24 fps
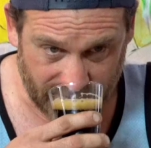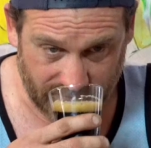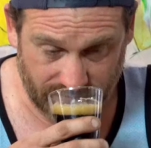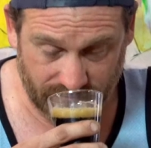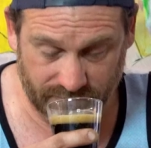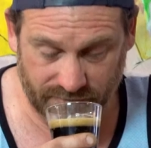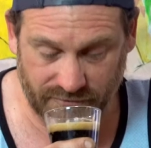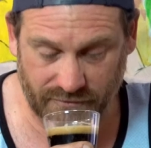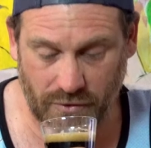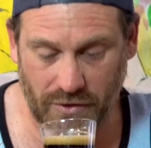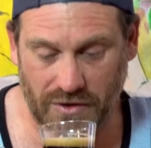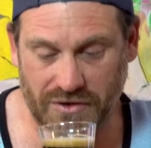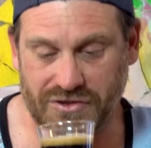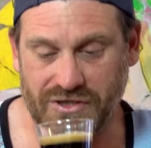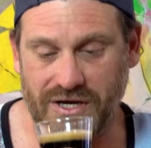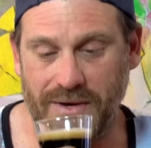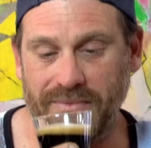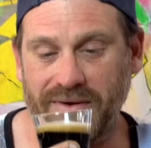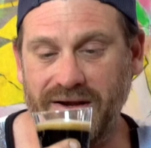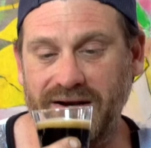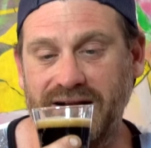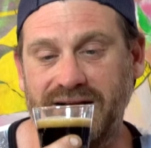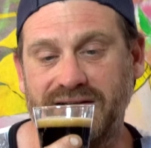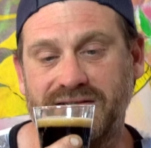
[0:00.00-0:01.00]
And of course, I'm
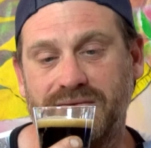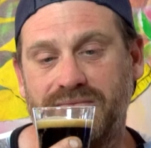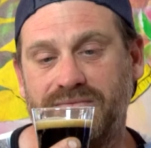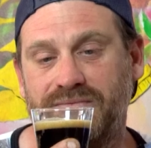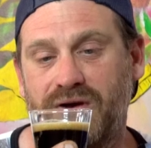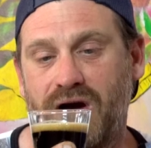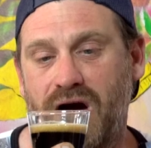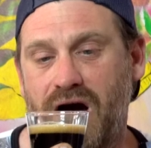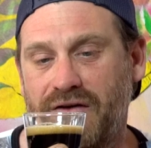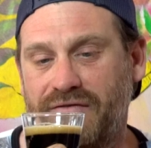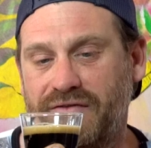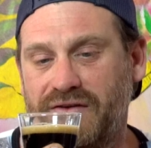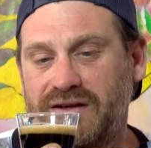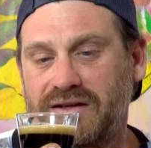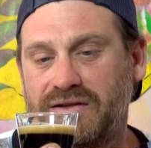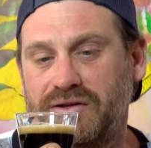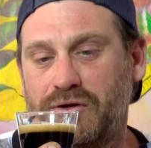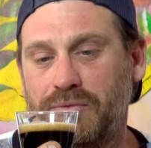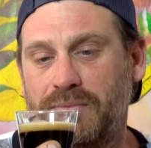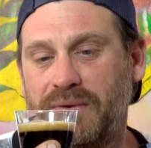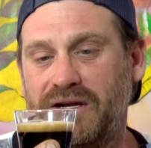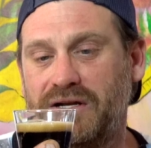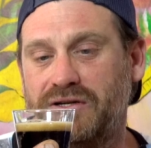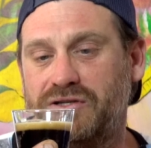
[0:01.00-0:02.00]
getting some coffee, a
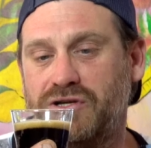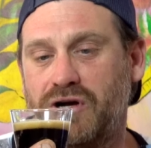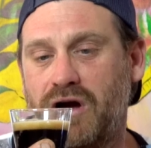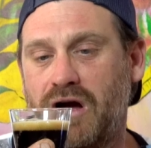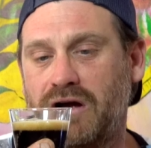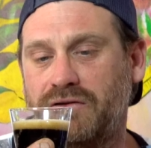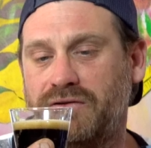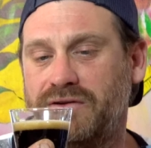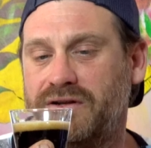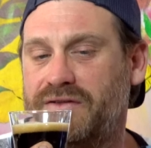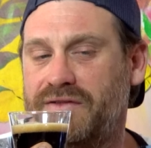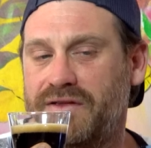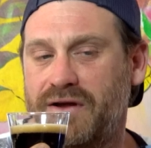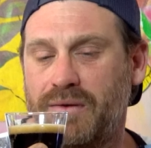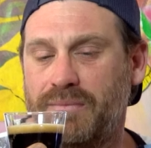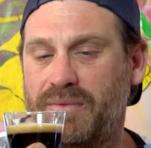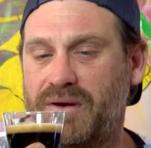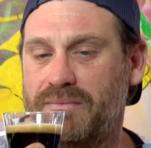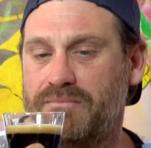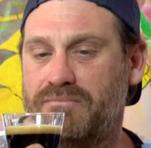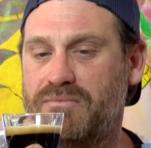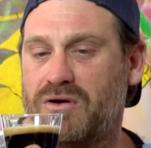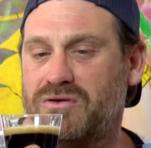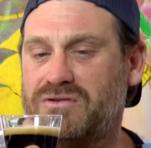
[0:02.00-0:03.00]
little bit of chocolate in there,
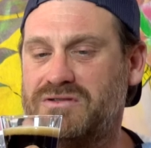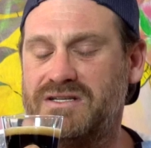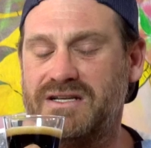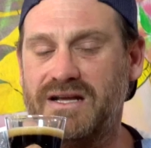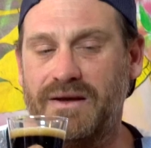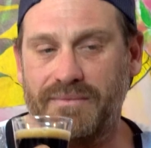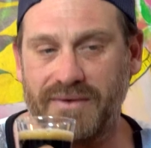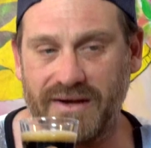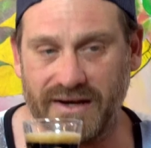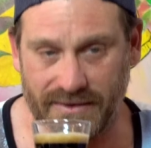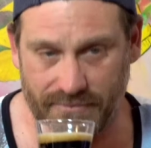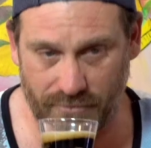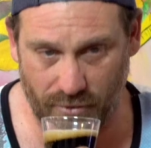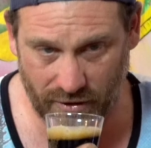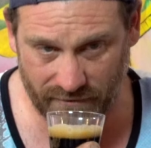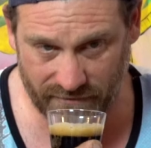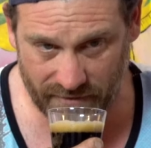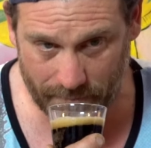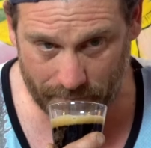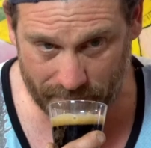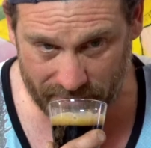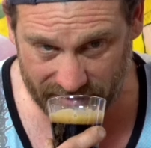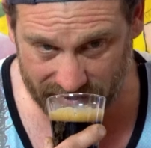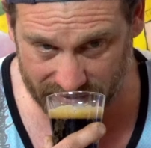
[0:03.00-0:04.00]
but mostly I'm getting more of
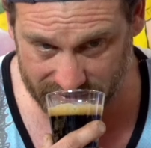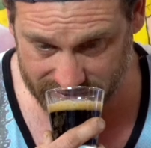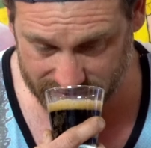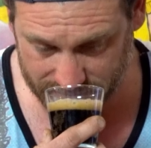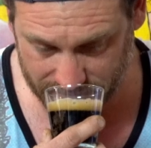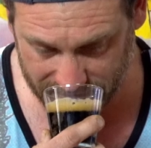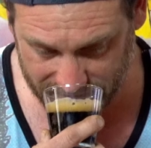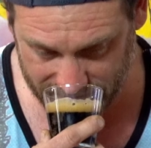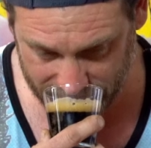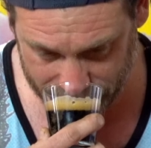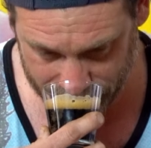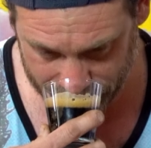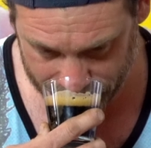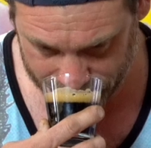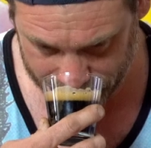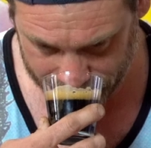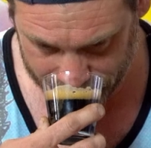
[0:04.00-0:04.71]
a bittersweet,